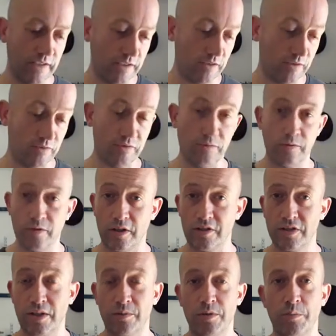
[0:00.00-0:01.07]
And like I
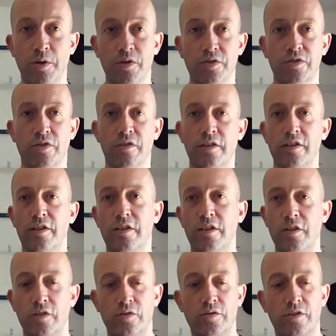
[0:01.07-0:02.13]
say, with the polystyrene
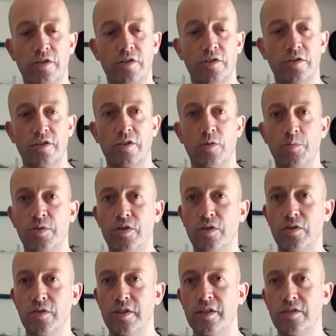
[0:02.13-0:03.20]
glue, you've got the
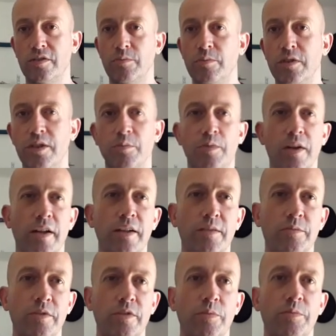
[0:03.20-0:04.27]
opportunity to manipulate them
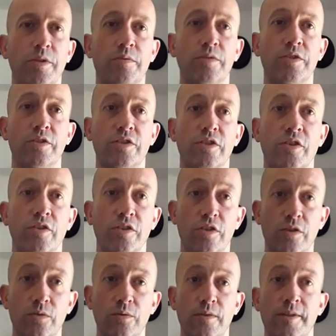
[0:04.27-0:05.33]
a little bit, which is kind of
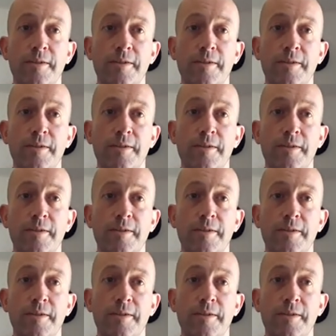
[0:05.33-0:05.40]
cool.